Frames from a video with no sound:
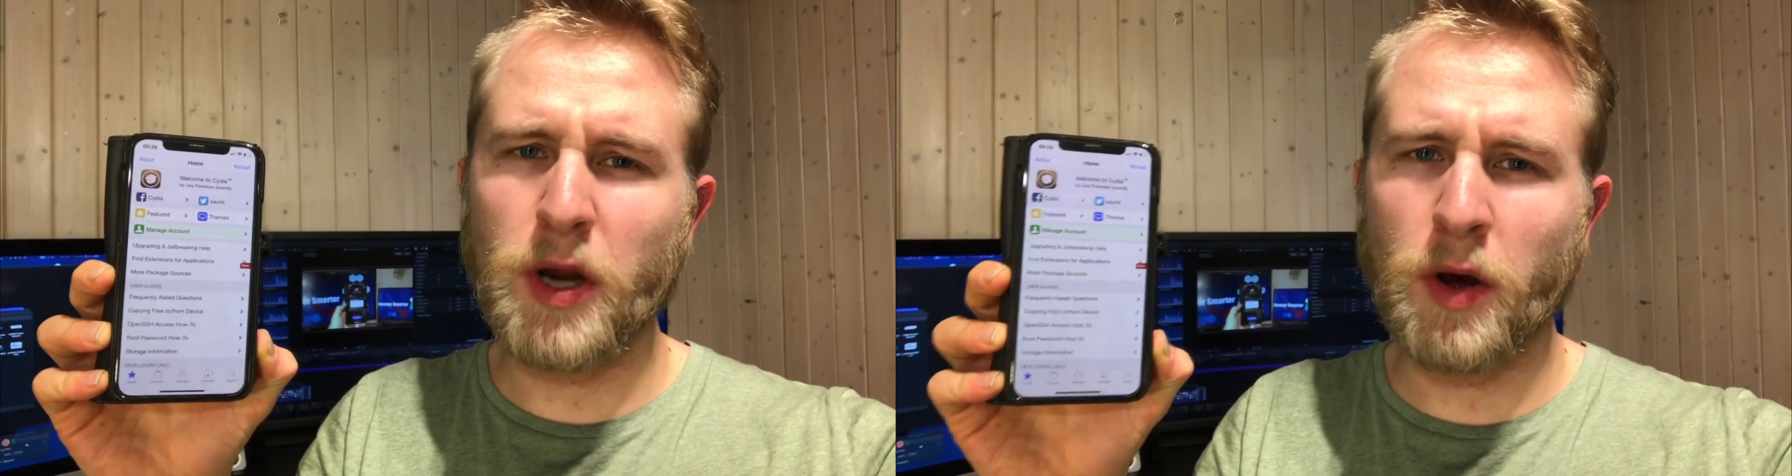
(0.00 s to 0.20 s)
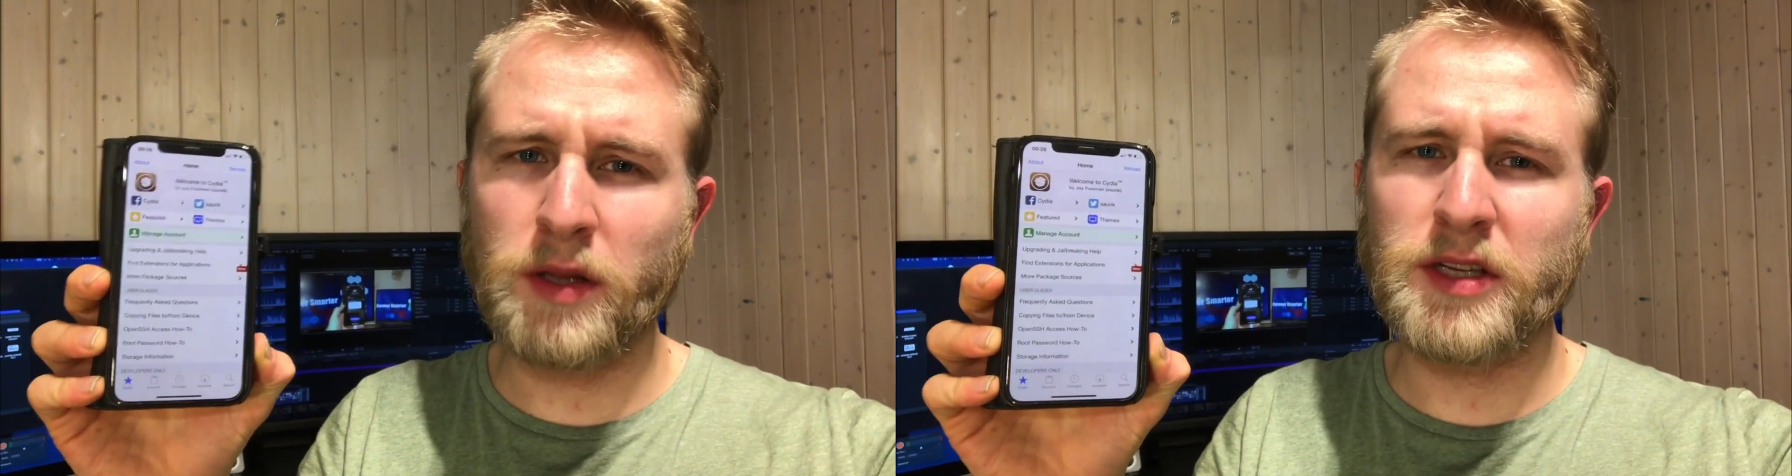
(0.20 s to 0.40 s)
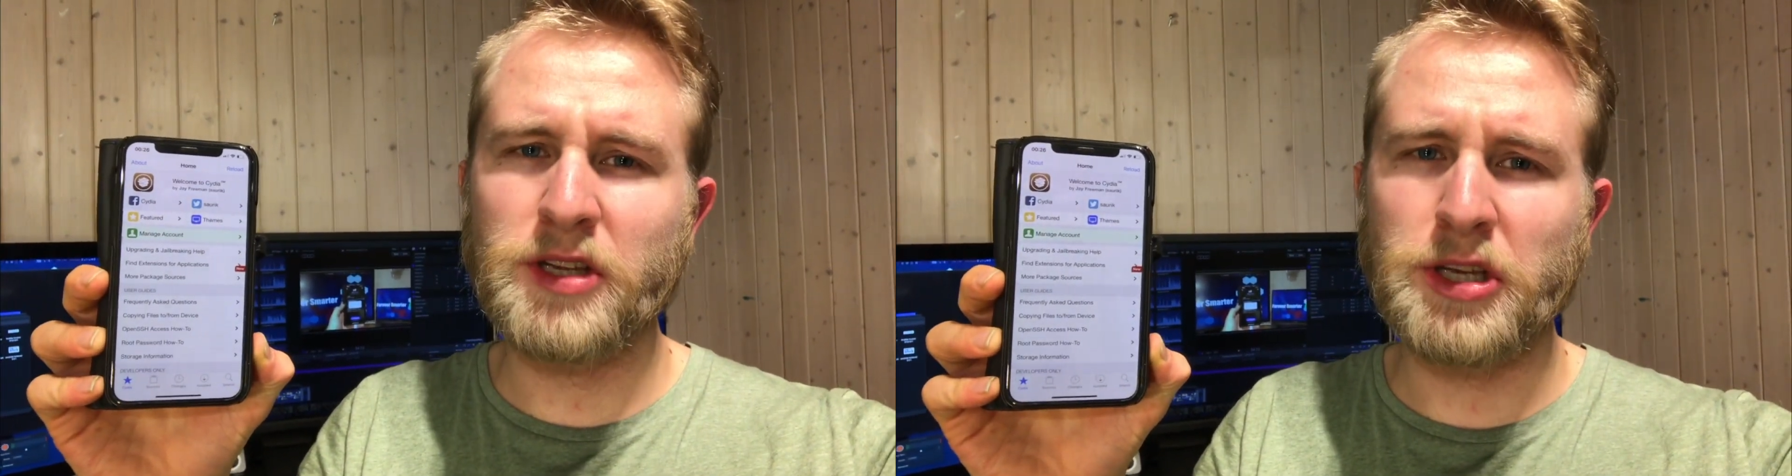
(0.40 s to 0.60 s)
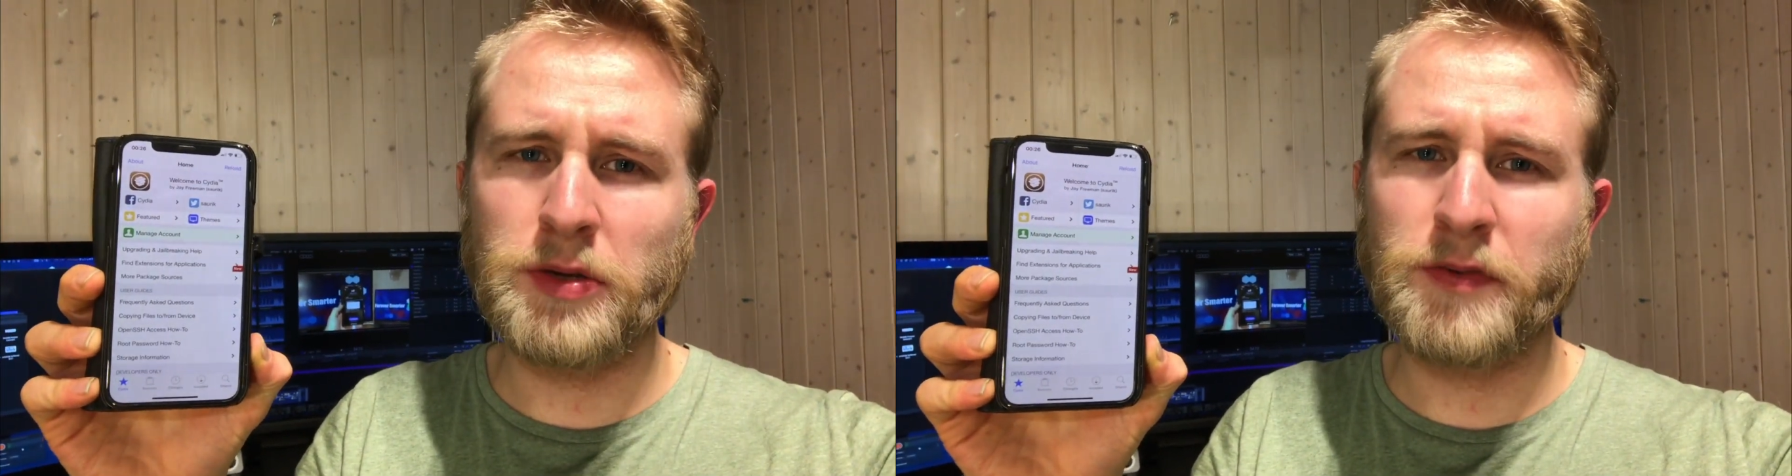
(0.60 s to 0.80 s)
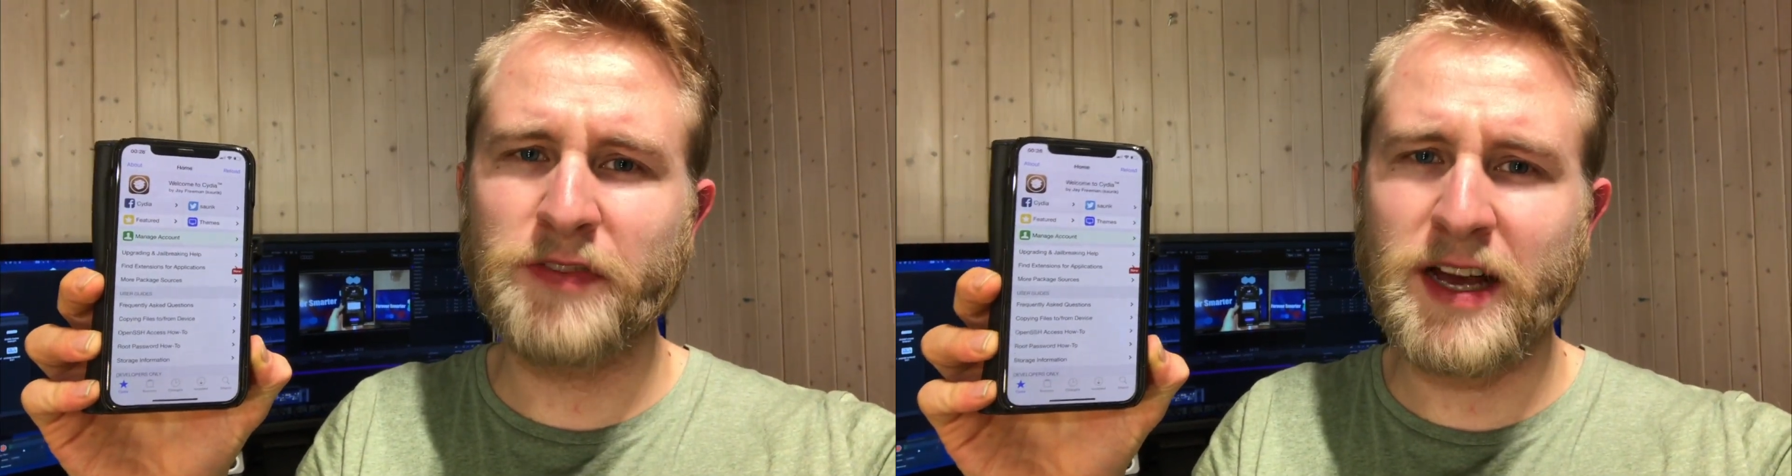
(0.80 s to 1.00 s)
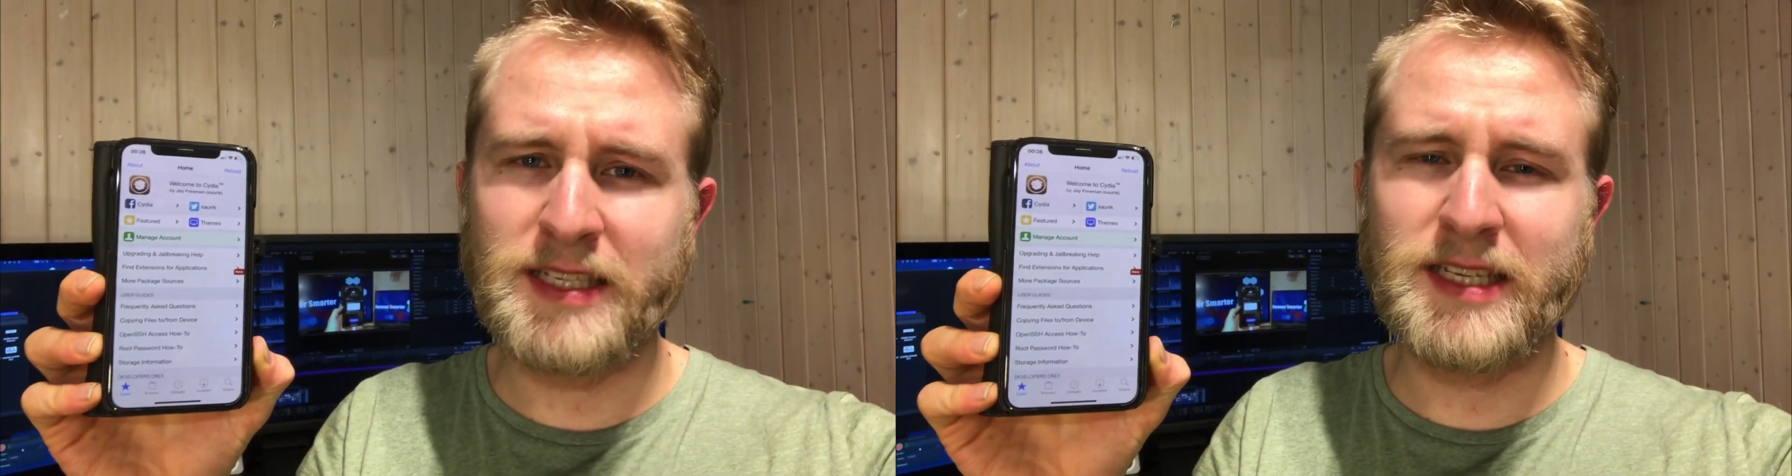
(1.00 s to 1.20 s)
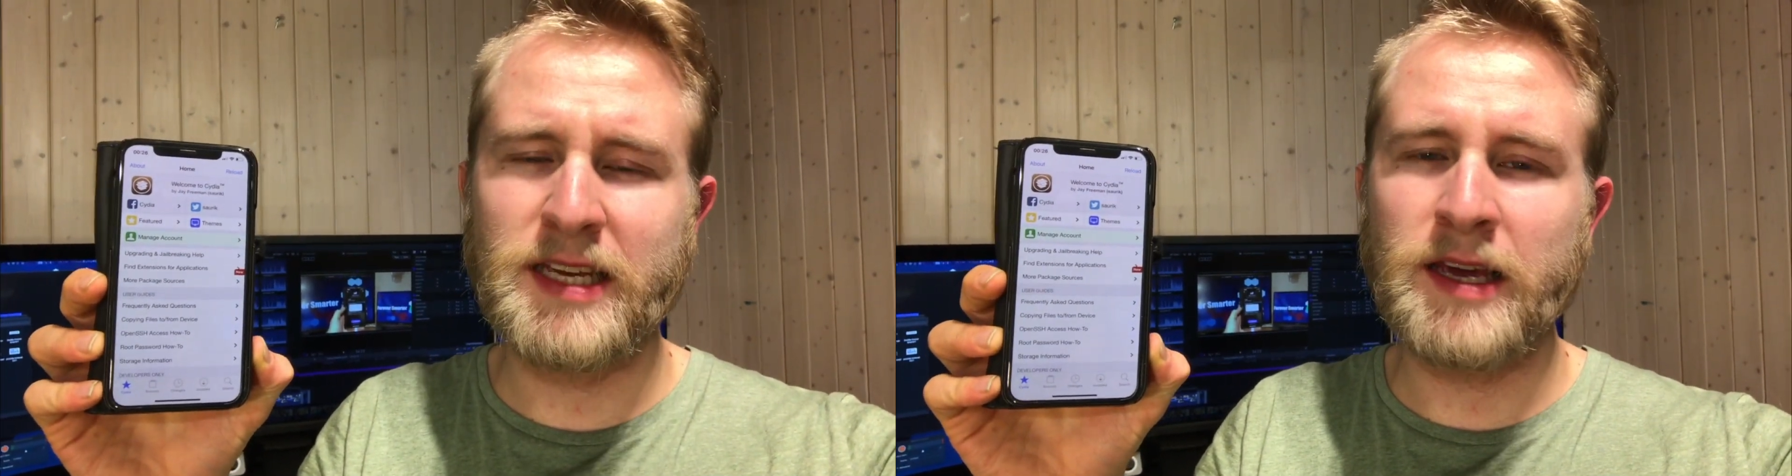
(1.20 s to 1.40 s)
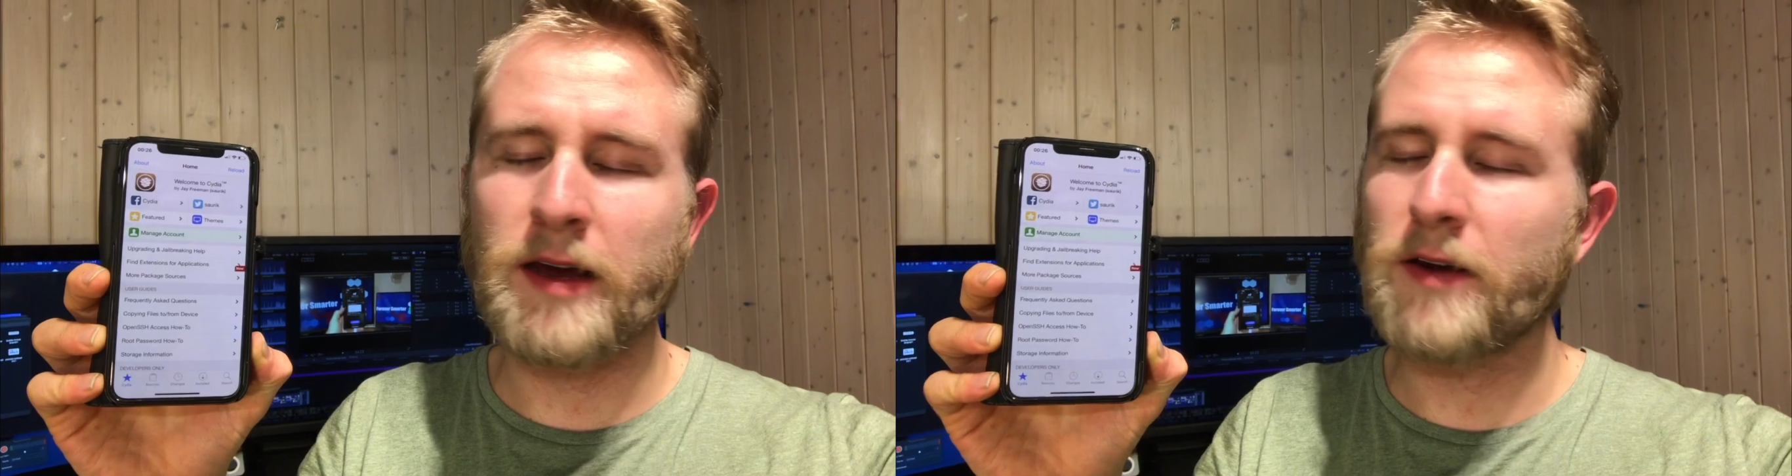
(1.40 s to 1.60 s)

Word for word: all the new fancy